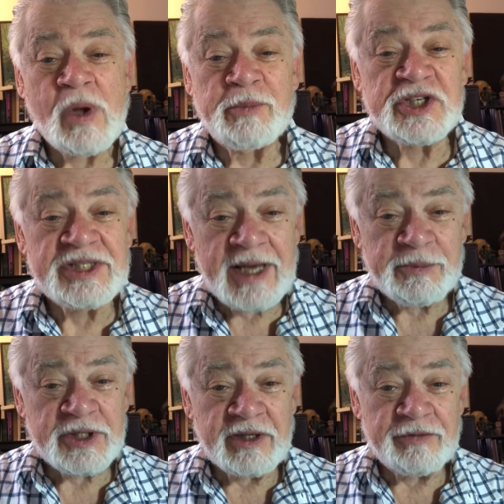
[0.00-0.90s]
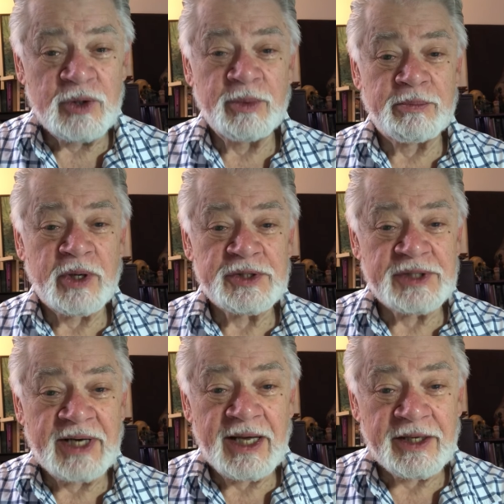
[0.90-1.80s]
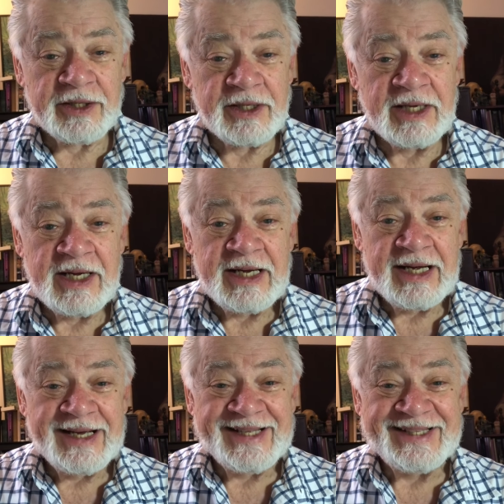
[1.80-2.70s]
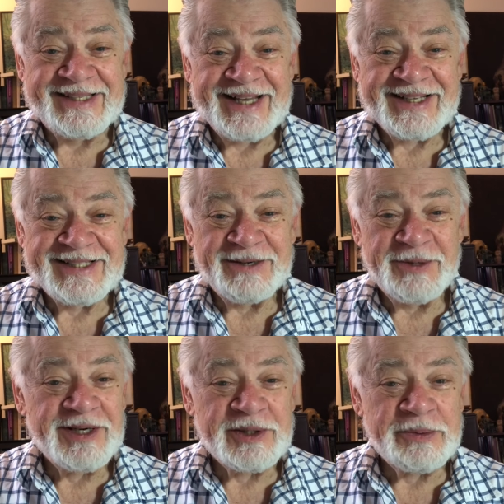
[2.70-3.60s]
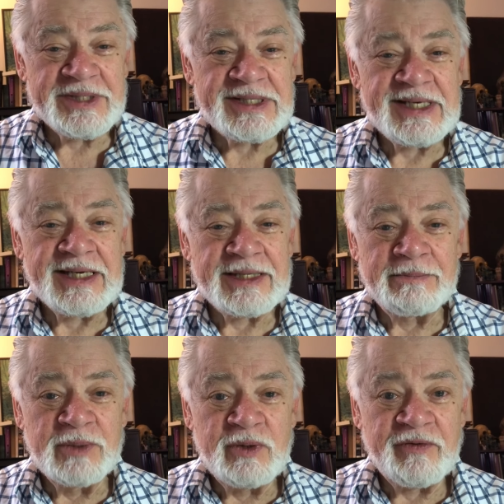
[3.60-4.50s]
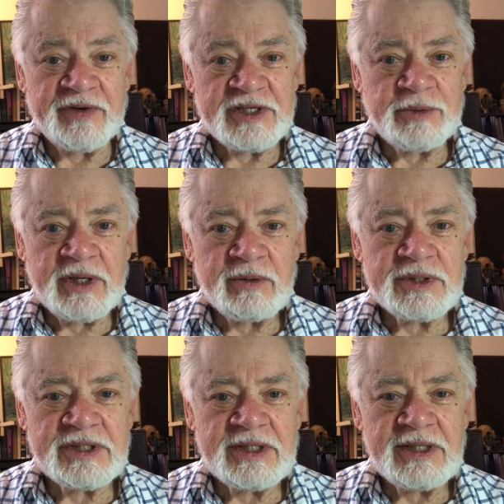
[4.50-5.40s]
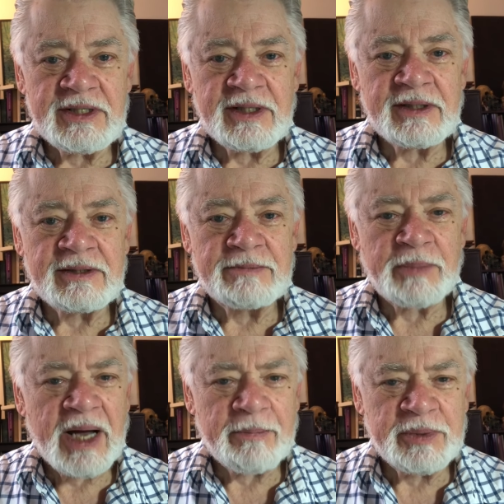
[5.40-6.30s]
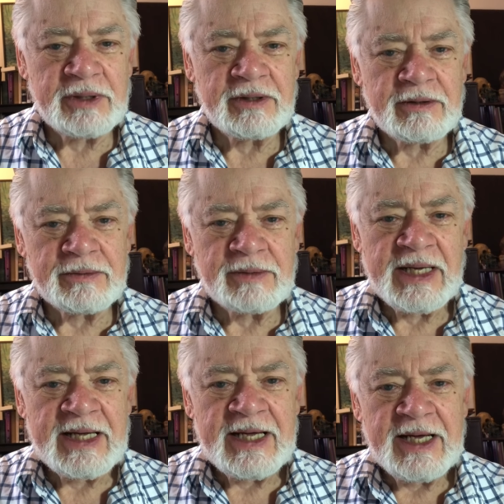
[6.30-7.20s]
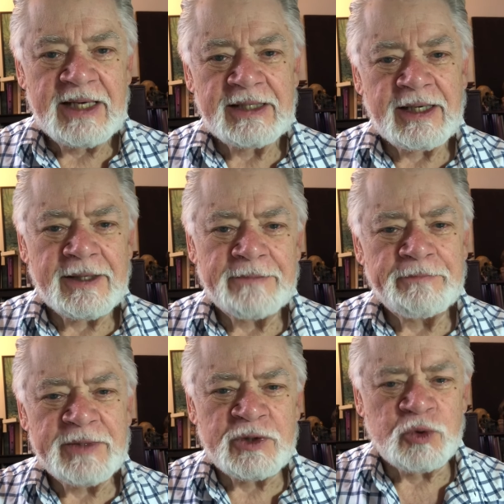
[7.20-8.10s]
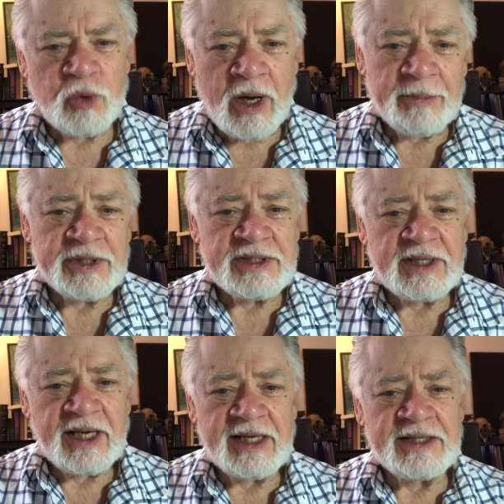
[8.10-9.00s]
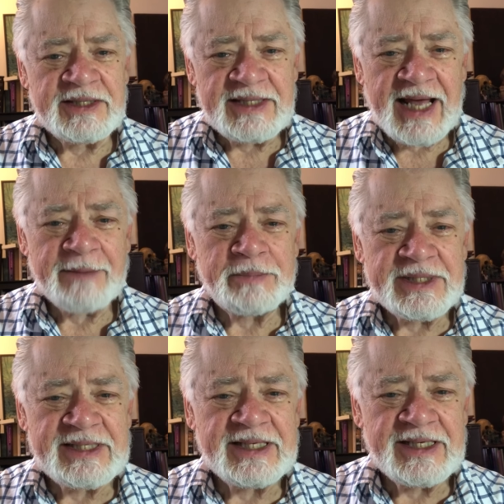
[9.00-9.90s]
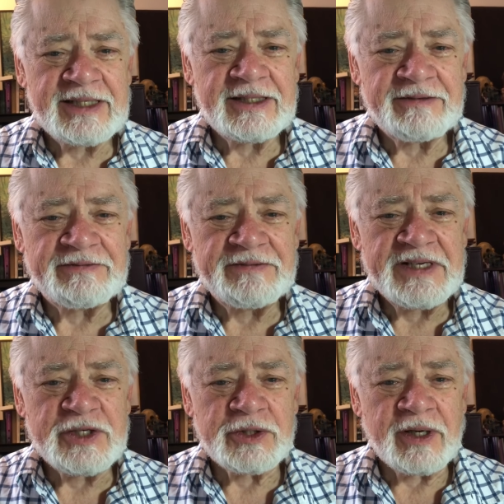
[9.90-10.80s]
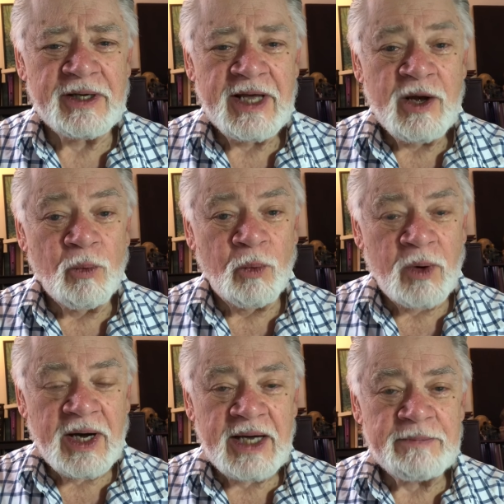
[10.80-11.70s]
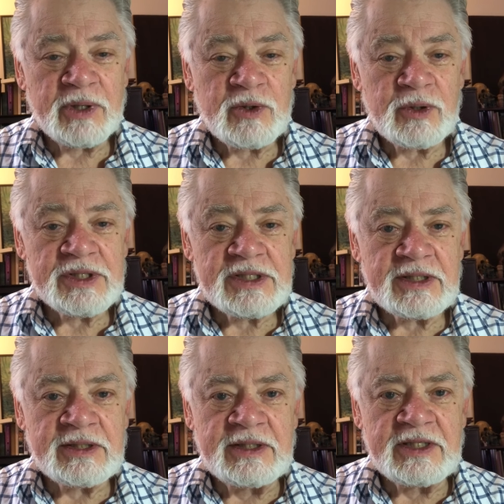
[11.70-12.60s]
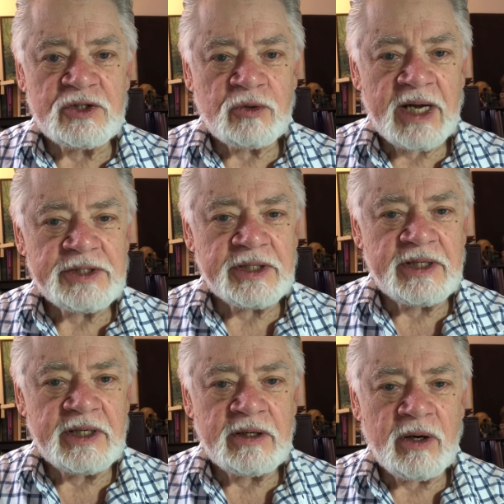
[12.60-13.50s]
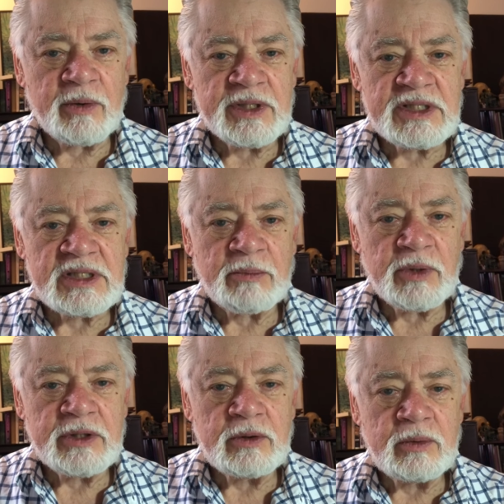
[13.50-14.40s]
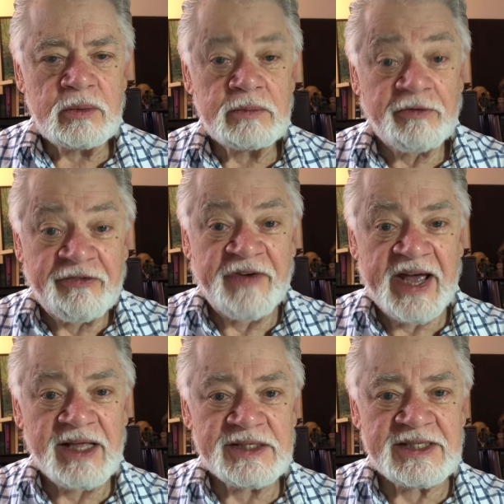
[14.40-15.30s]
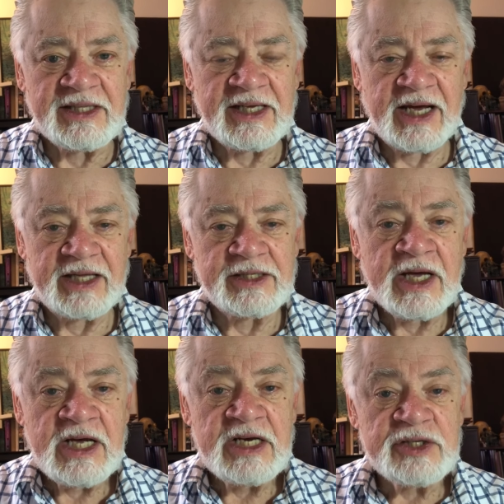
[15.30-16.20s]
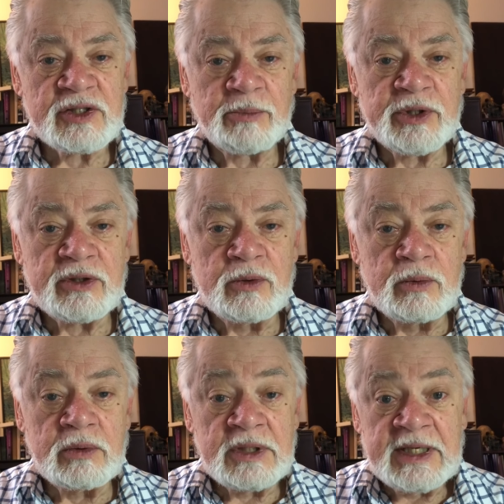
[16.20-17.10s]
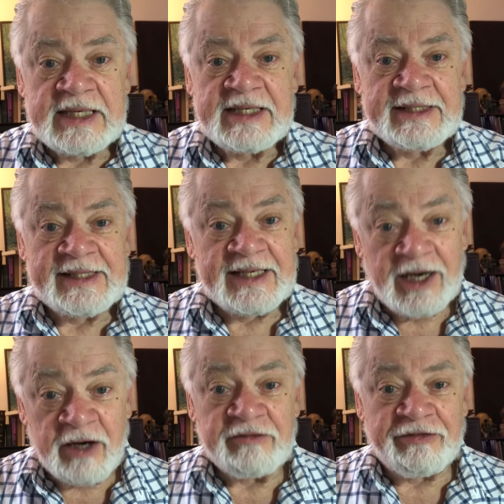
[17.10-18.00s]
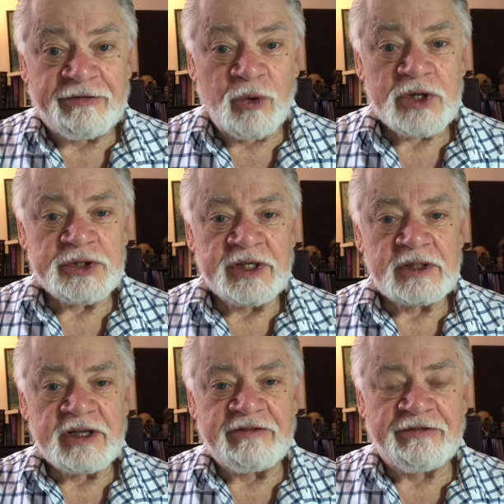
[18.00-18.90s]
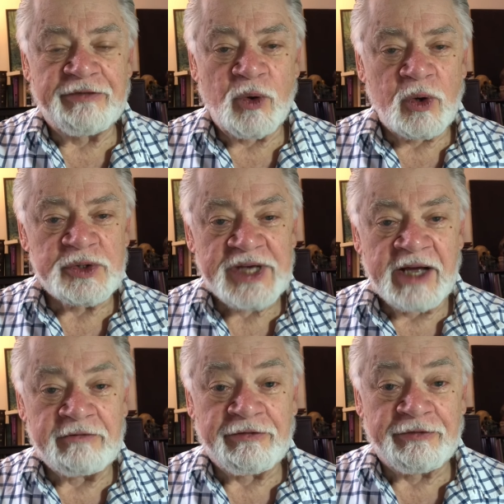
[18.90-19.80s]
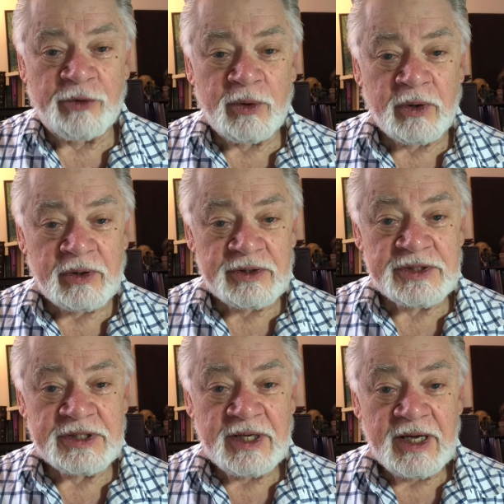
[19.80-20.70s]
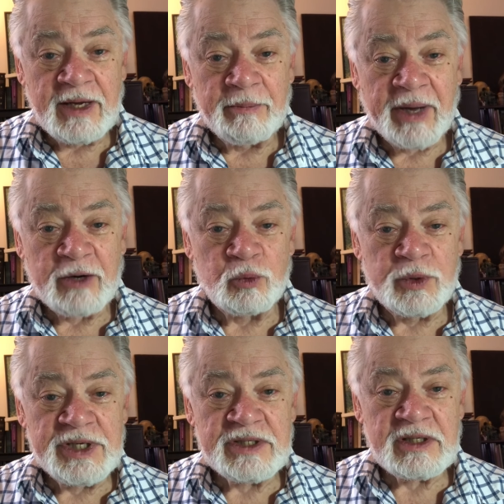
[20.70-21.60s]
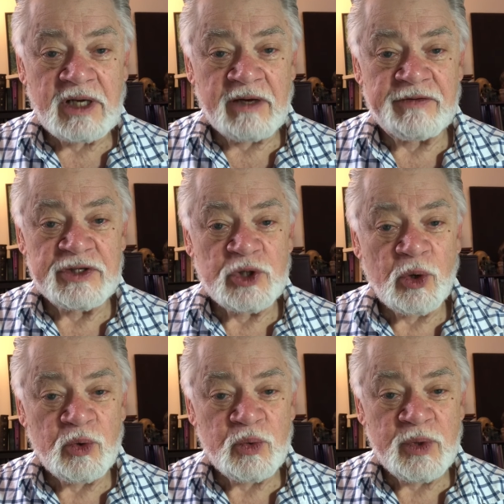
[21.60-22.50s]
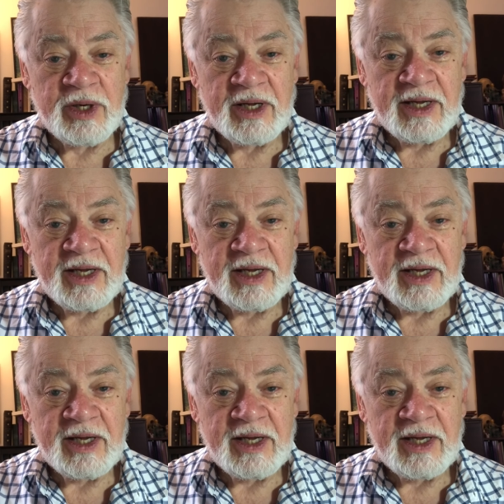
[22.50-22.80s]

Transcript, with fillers: perception of human personality that, that, we don't always see in the movies. We don't see in popular um, drama today that particular feature. Why? Because the tragic hero is someone who fails in the end, someone who unfortunately falls and falls by reason of his own